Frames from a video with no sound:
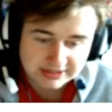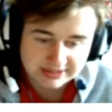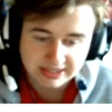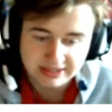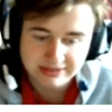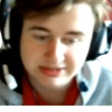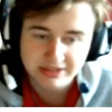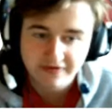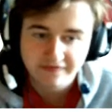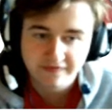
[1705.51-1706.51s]
Second
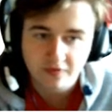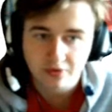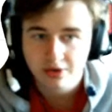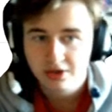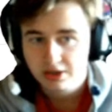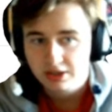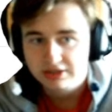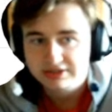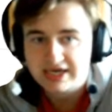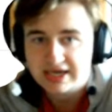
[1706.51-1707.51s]
serve for
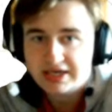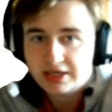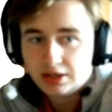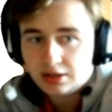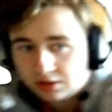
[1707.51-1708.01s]
Daniil.